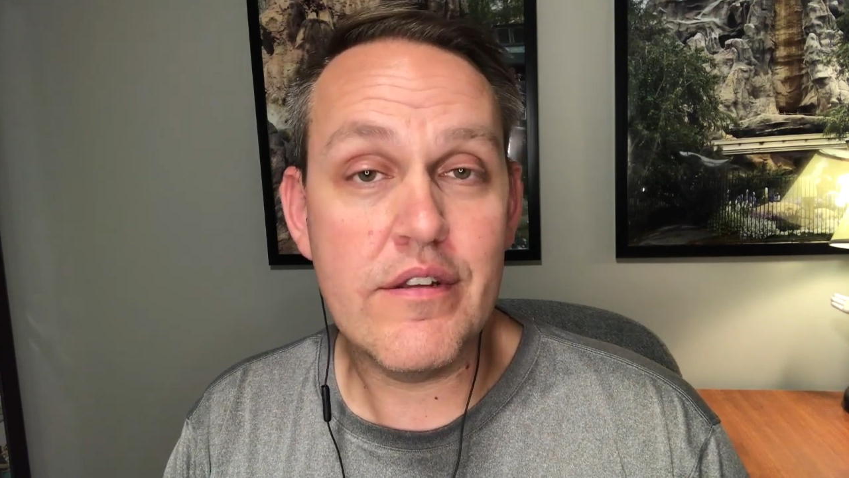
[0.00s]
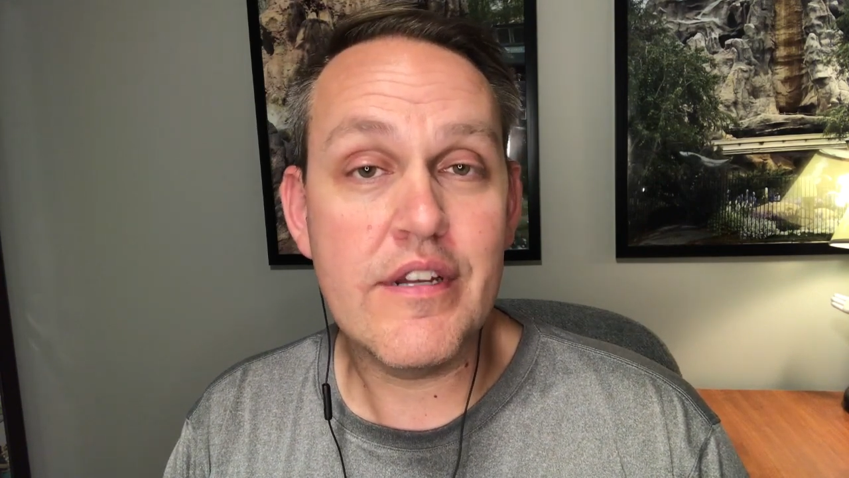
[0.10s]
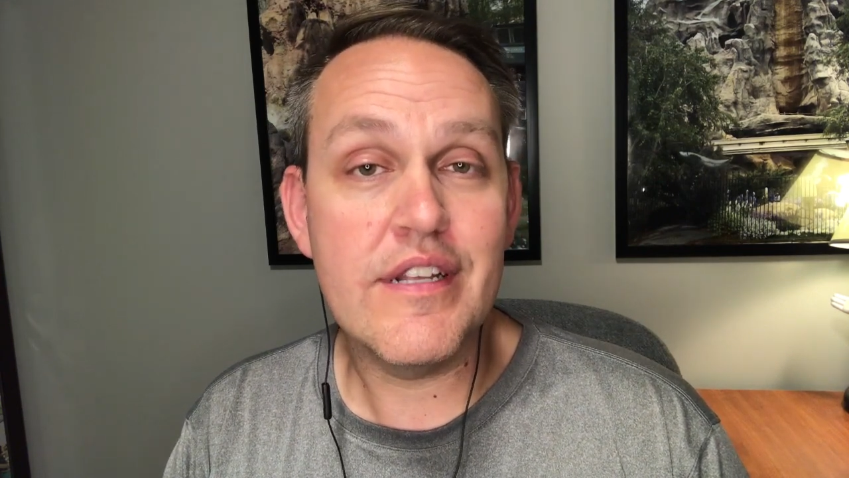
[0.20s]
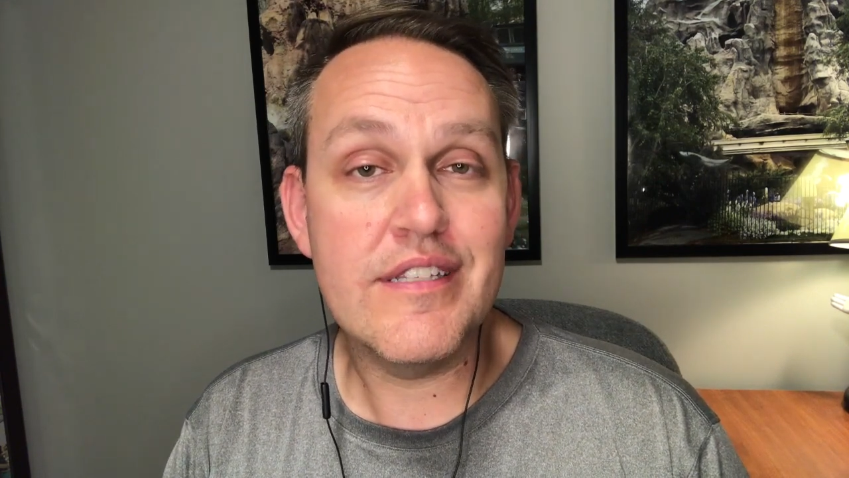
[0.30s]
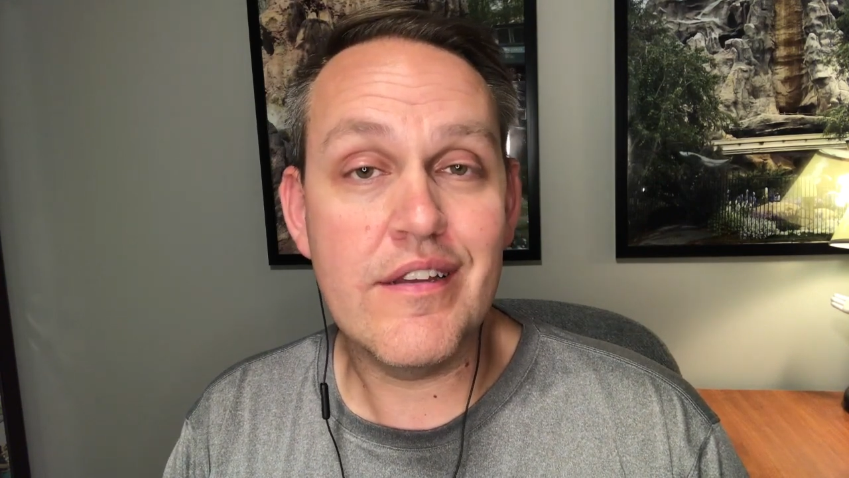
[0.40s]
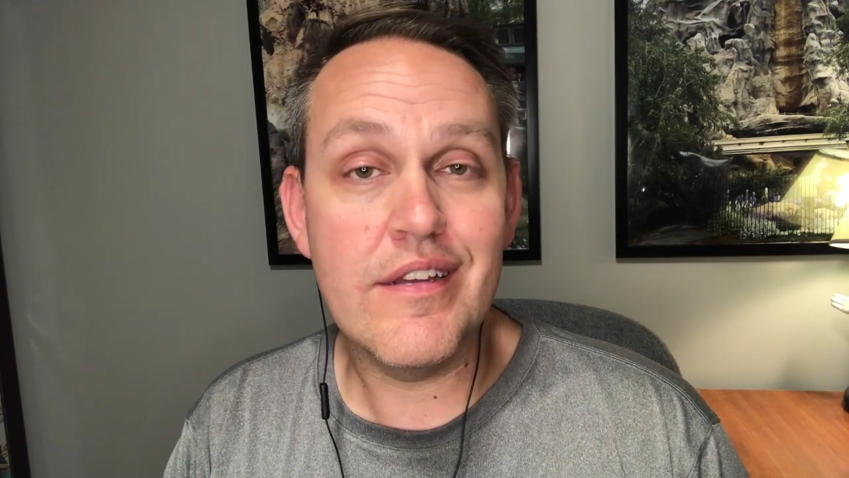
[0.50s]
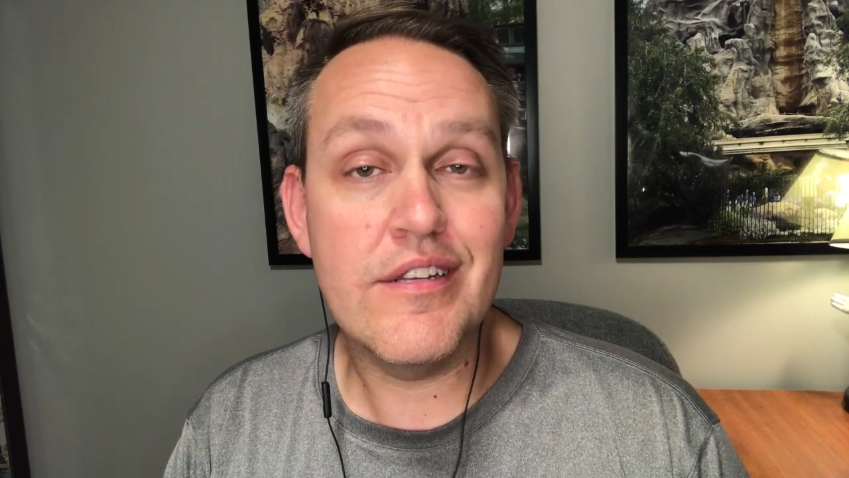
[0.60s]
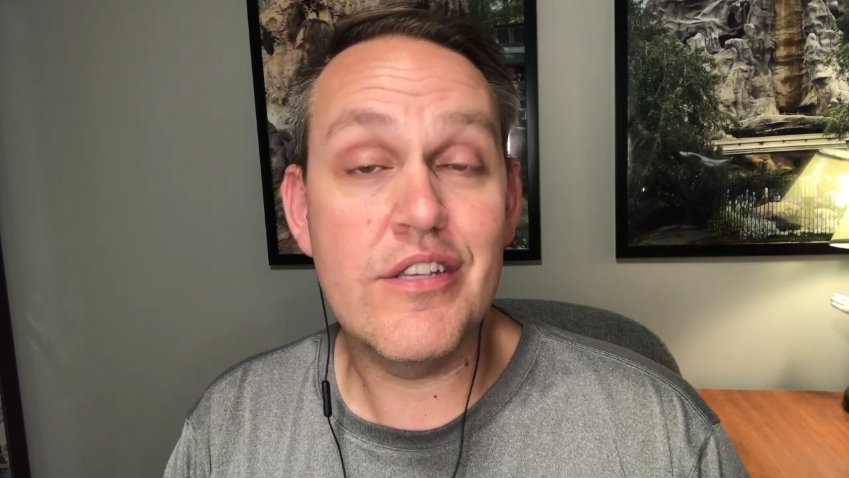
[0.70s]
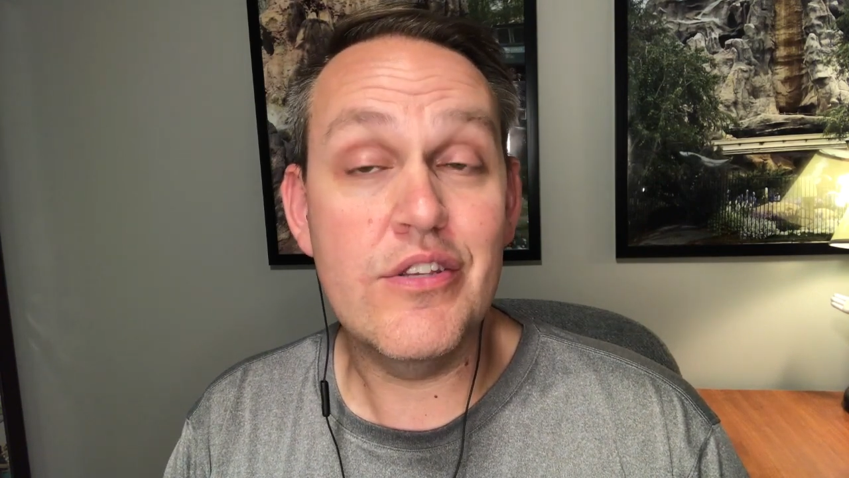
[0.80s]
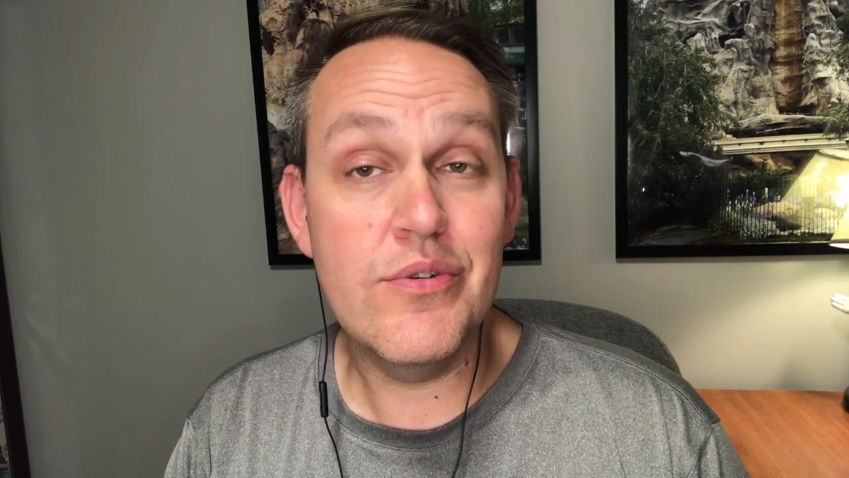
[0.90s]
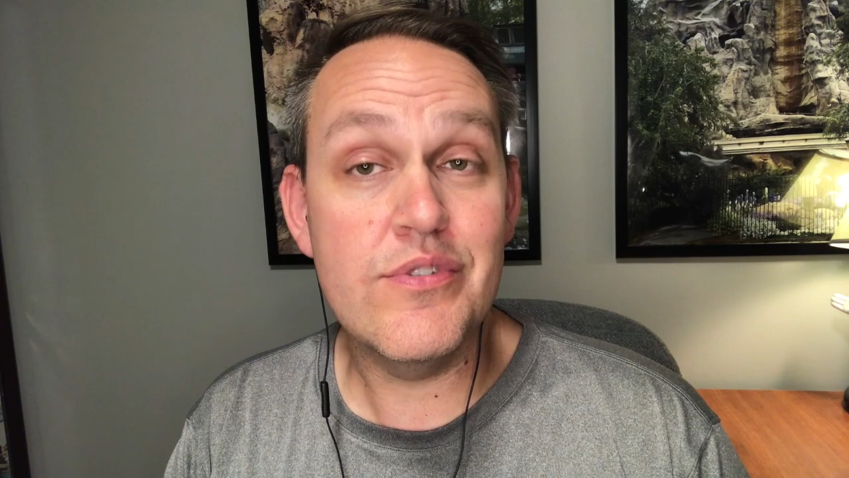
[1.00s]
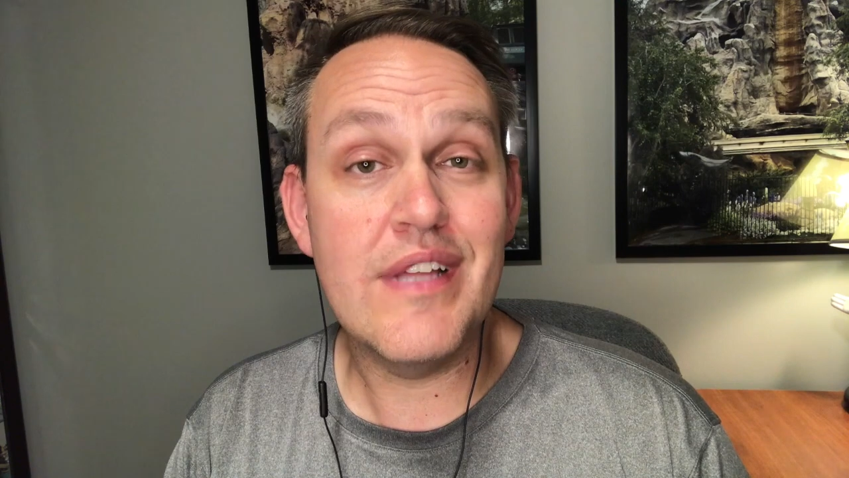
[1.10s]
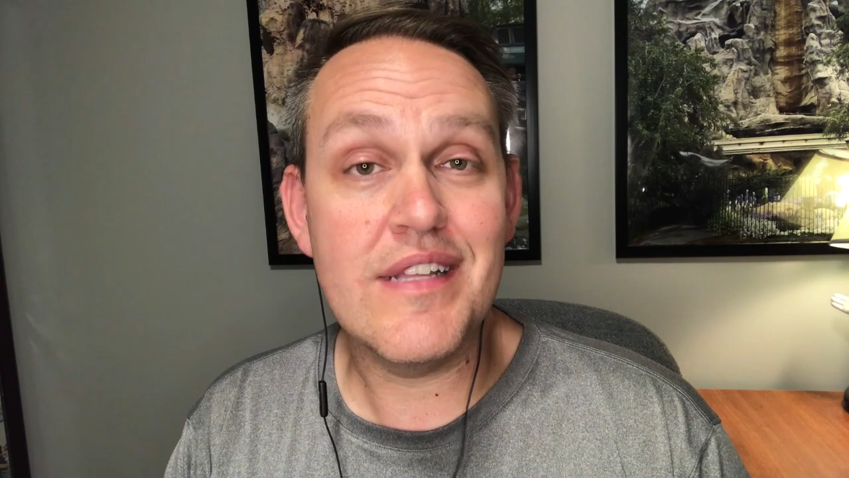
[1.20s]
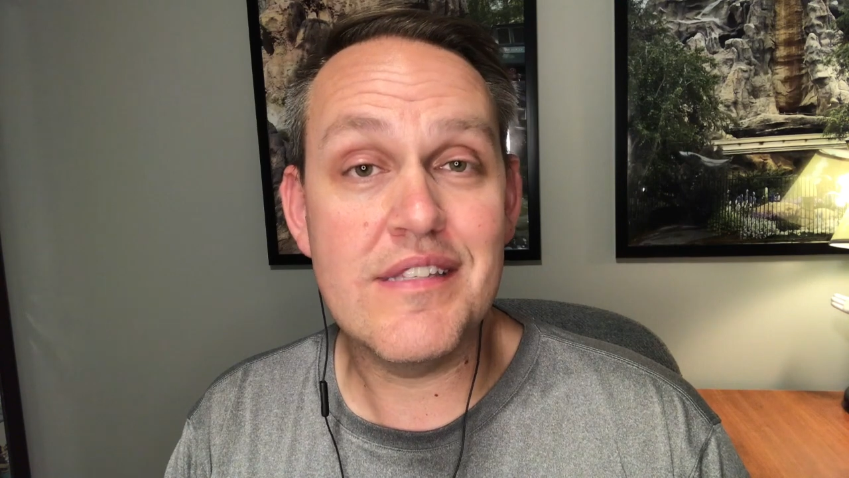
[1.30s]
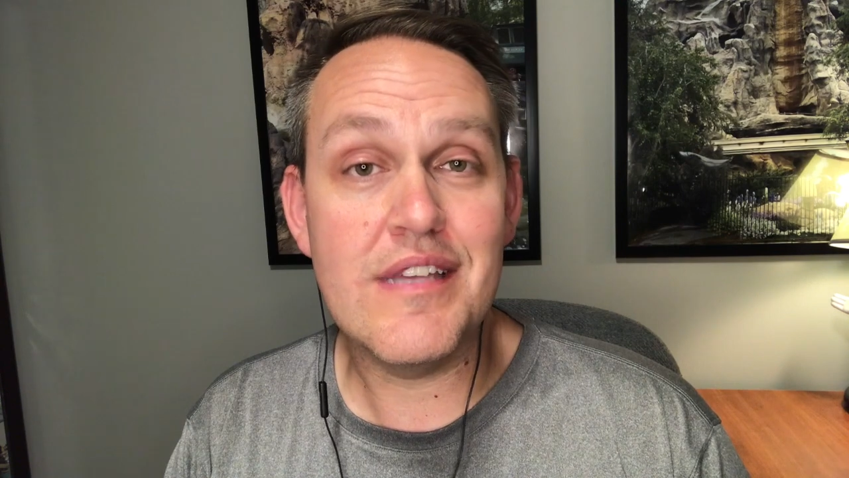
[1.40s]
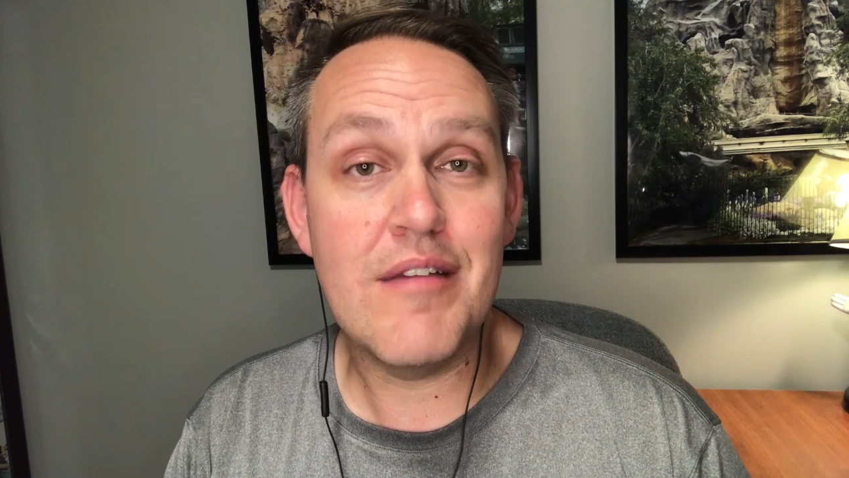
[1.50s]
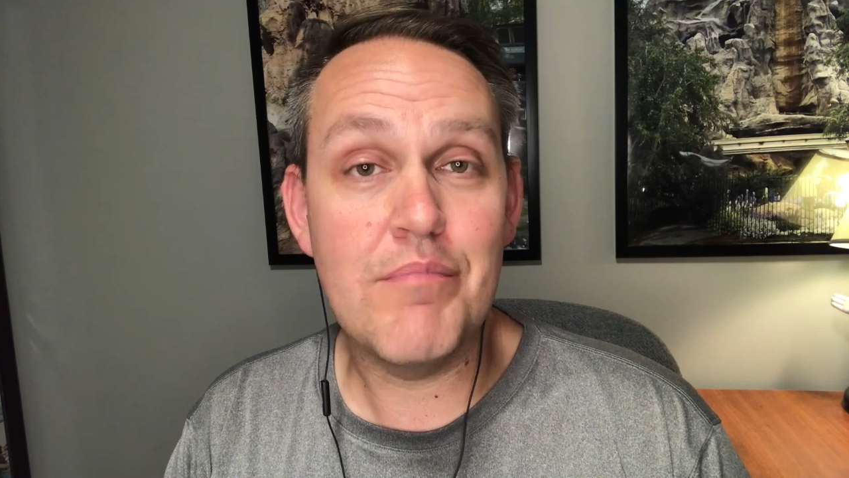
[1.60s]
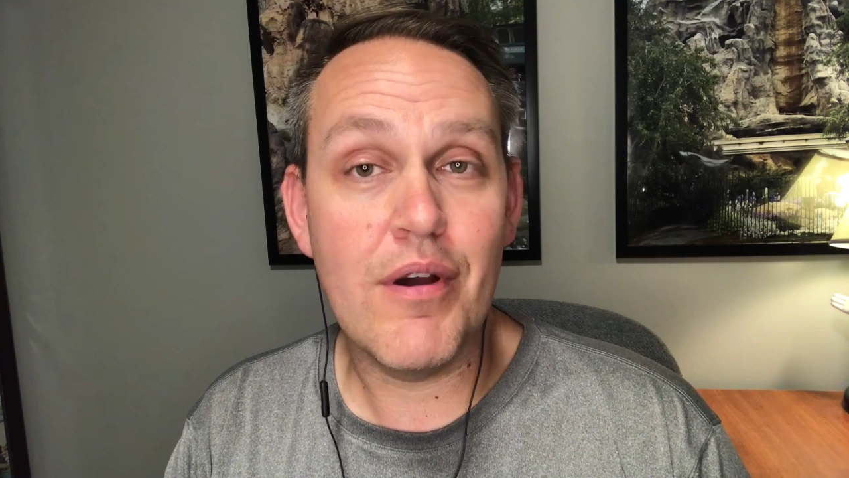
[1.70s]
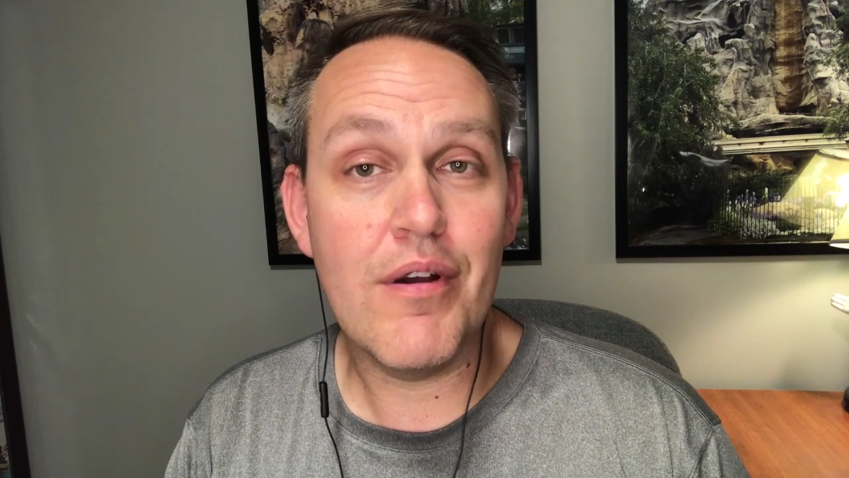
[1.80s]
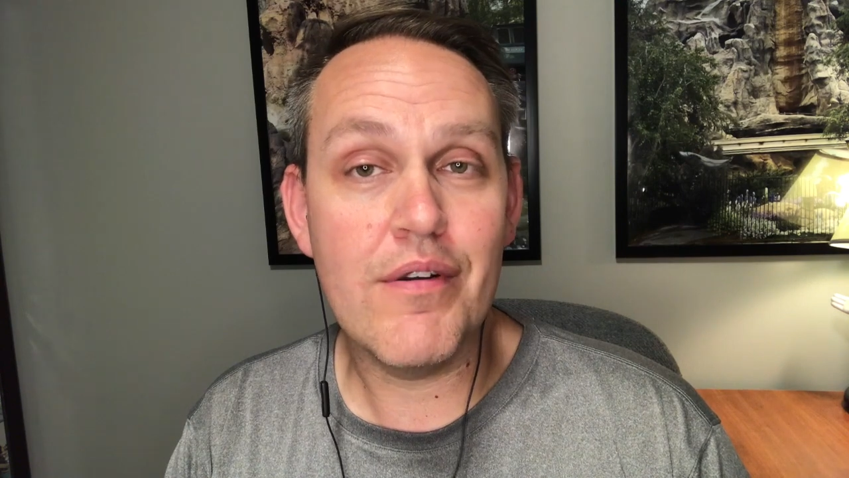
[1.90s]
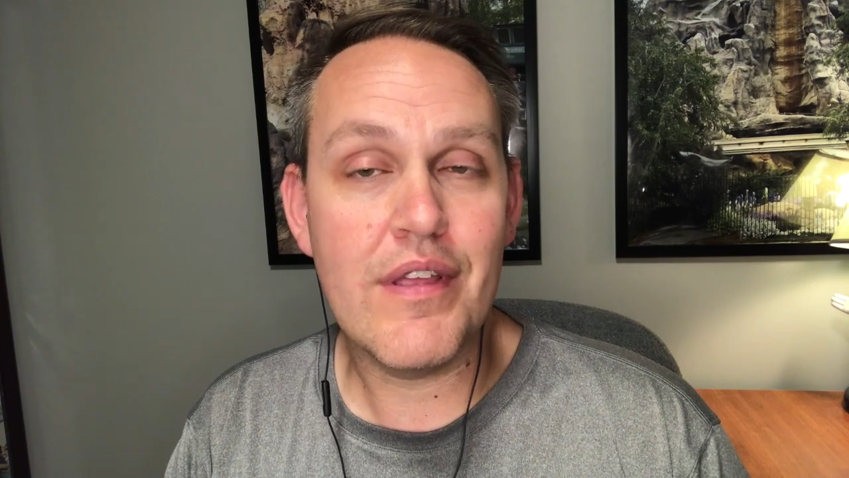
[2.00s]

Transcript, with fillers: they're going to tell you to use that same part,